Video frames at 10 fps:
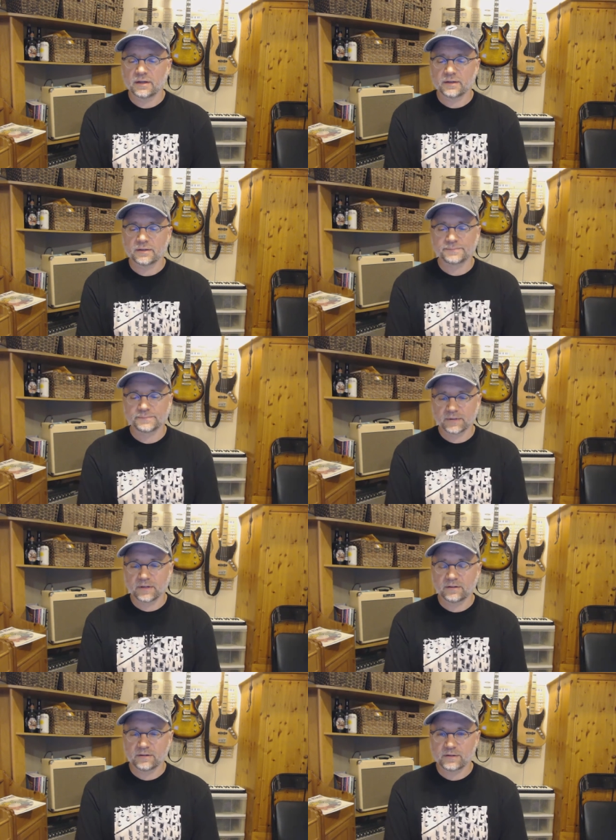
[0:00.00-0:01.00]
uh,
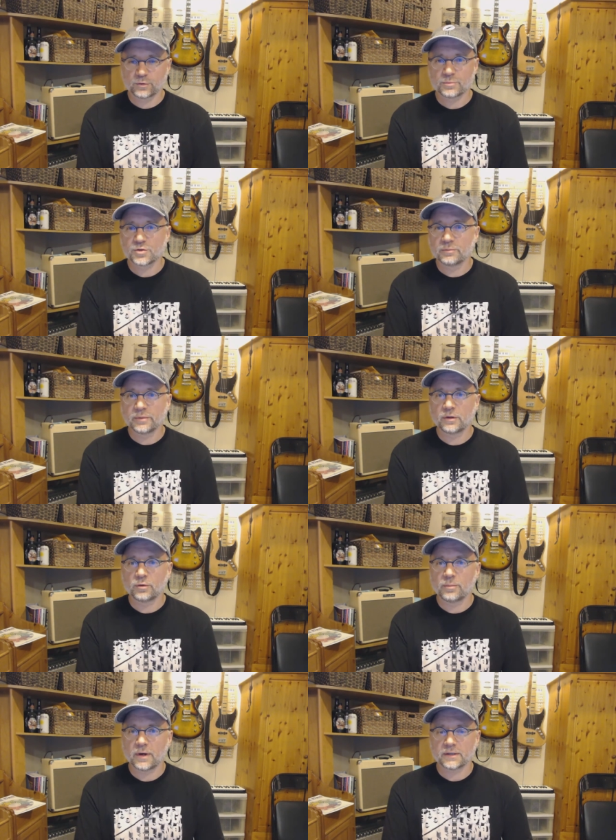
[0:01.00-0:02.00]
in the description
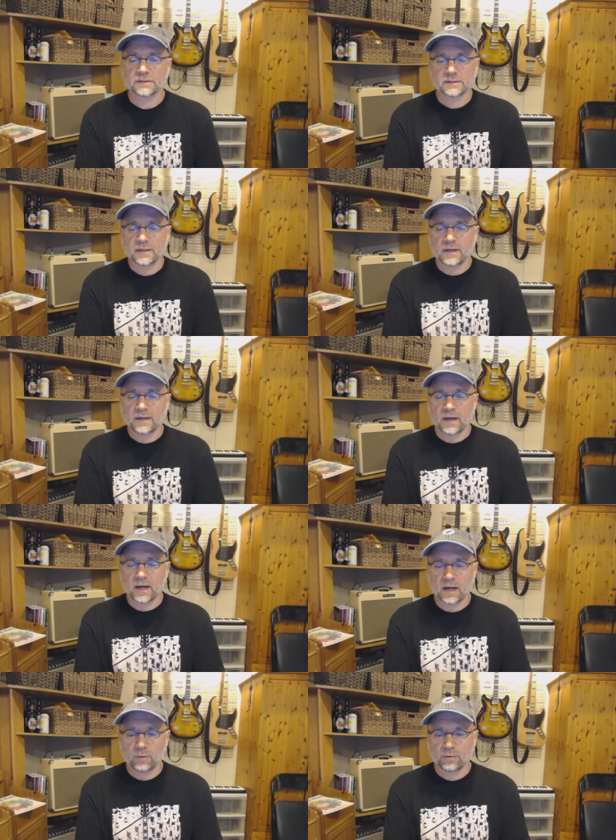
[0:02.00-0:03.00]
below box
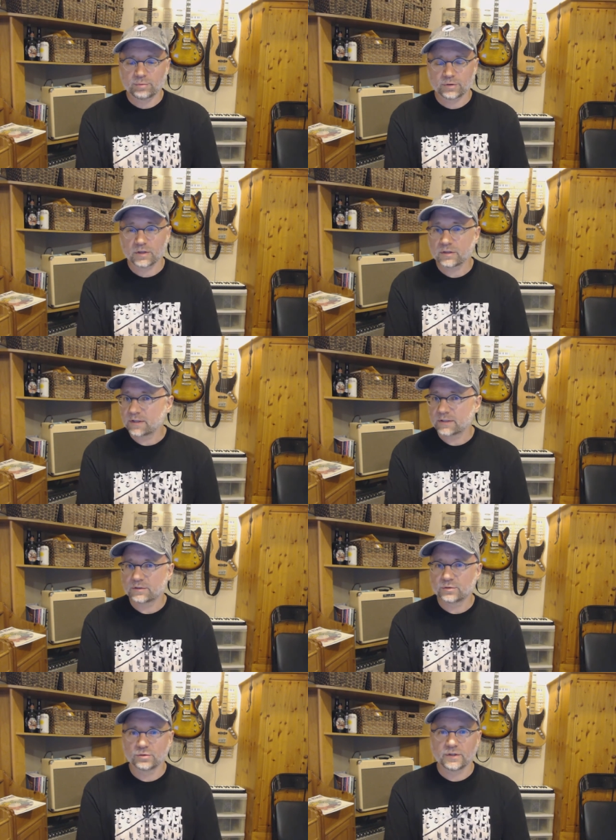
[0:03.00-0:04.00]
I will put all the
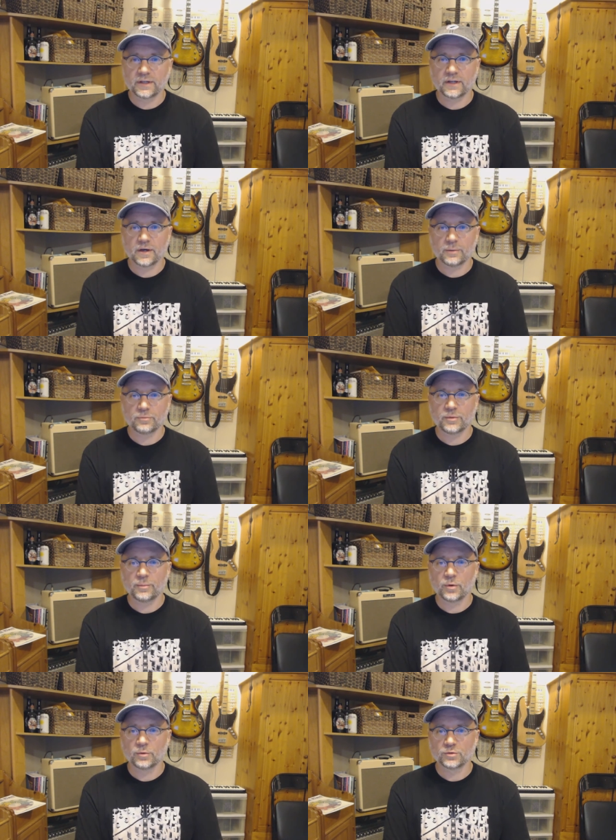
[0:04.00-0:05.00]
links to the github
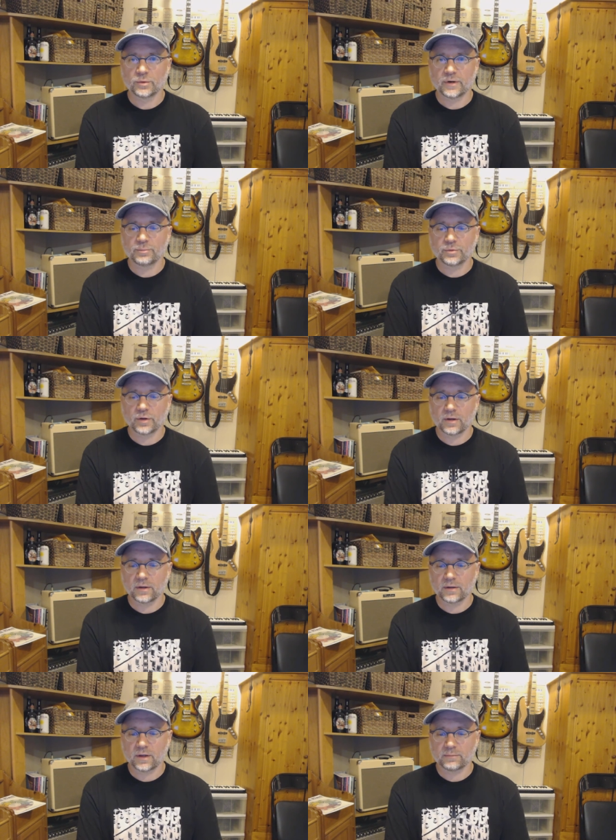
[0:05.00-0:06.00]
repos where I put
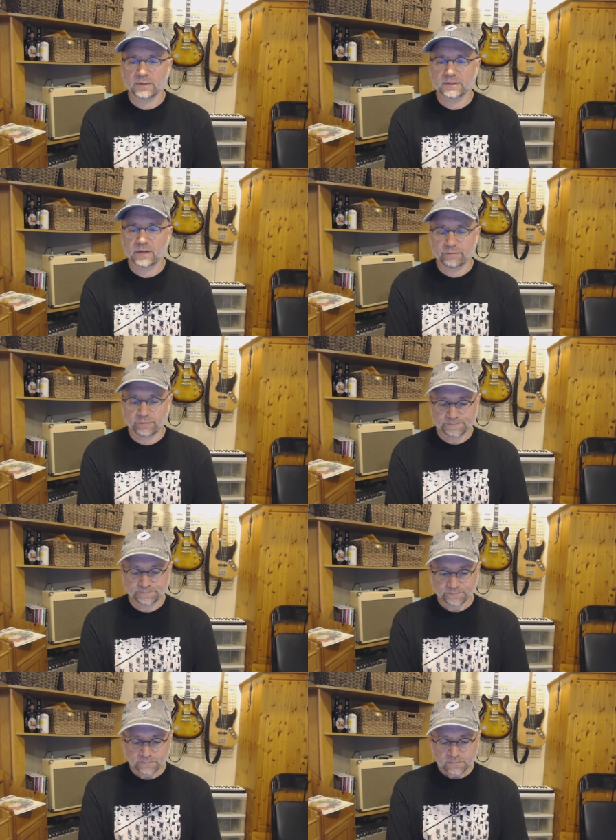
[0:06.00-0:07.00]
all, all my stuff
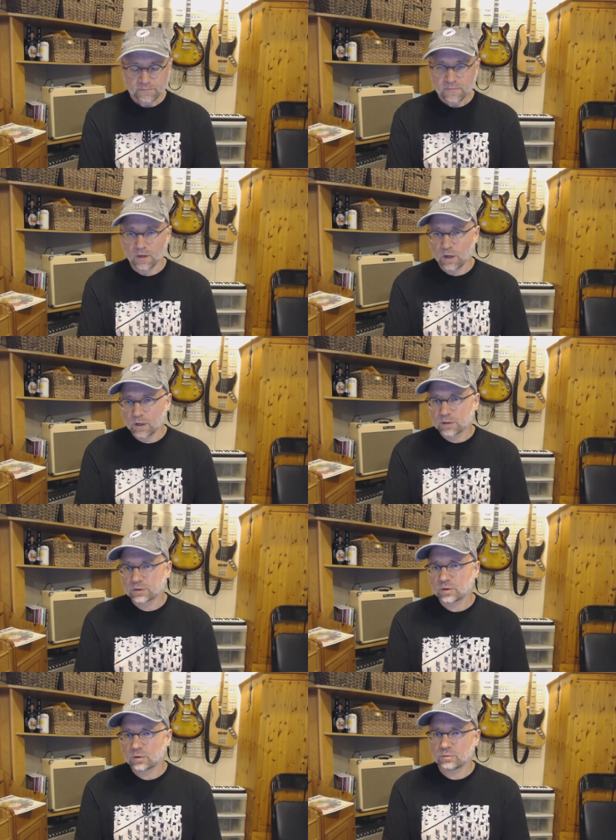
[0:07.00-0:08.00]

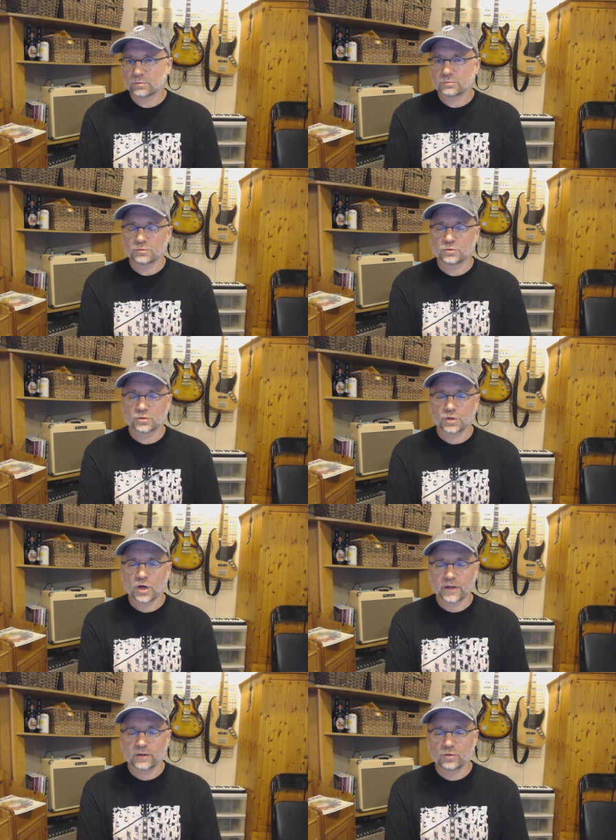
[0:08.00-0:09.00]
so
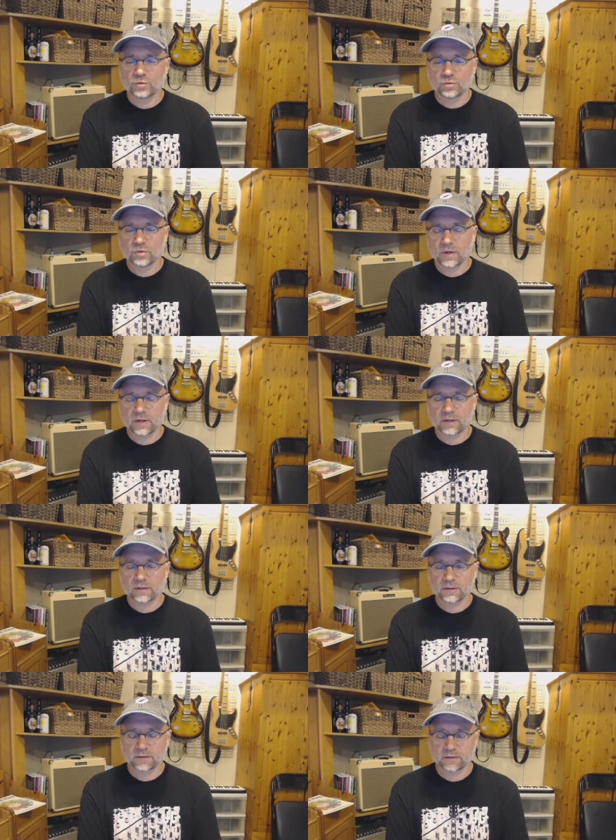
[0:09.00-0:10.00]
starting to uh,